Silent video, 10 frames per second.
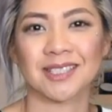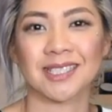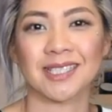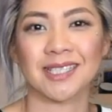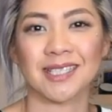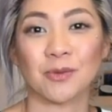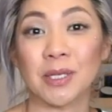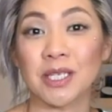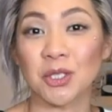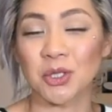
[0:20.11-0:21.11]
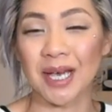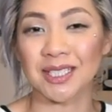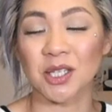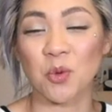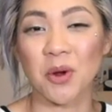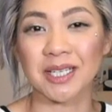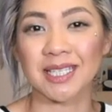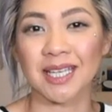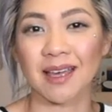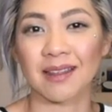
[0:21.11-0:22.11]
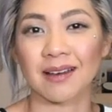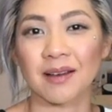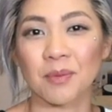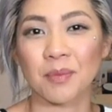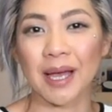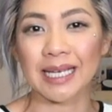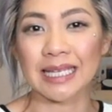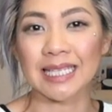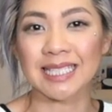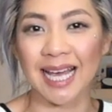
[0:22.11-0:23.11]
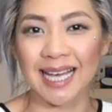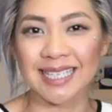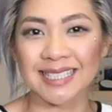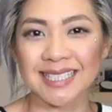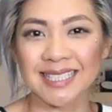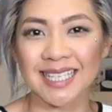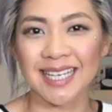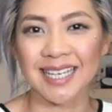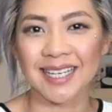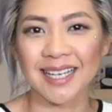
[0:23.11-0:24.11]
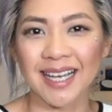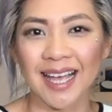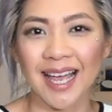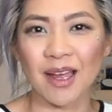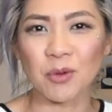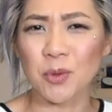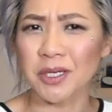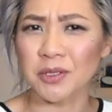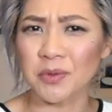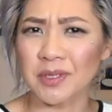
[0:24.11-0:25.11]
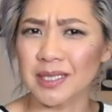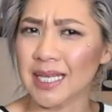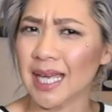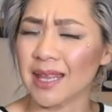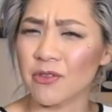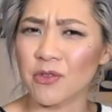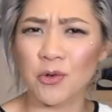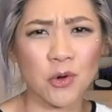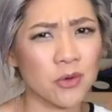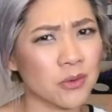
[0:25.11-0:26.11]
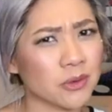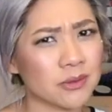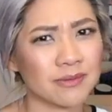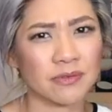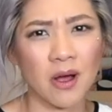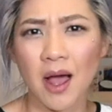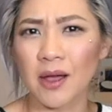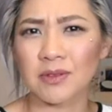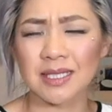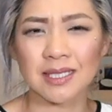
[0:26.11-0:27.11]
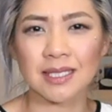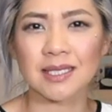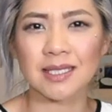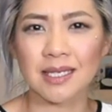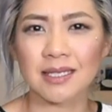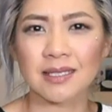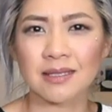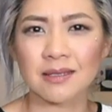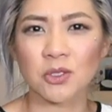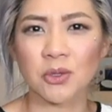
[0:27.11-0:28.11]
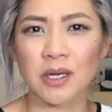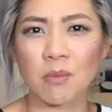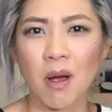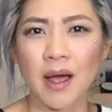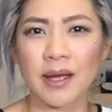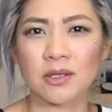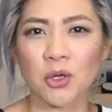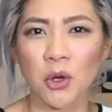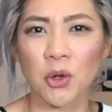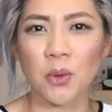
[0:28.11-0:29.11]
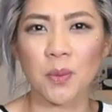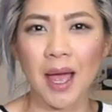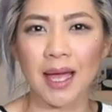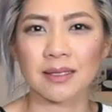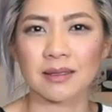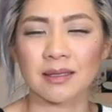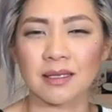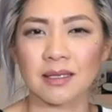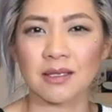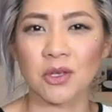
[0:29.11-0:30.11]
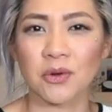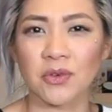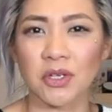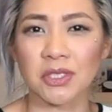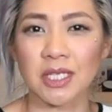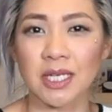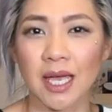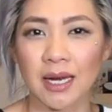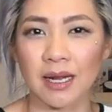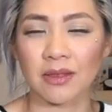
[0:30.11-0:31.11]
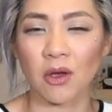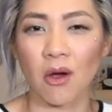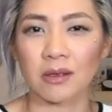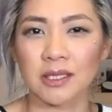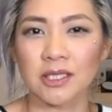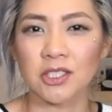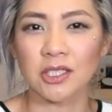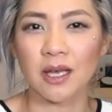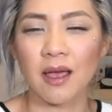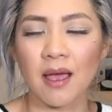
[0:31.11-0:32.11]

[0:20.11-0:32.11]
We used to actually work together back in the days, and we worked together for a good 5 to 6 years during my term at the university and at the college.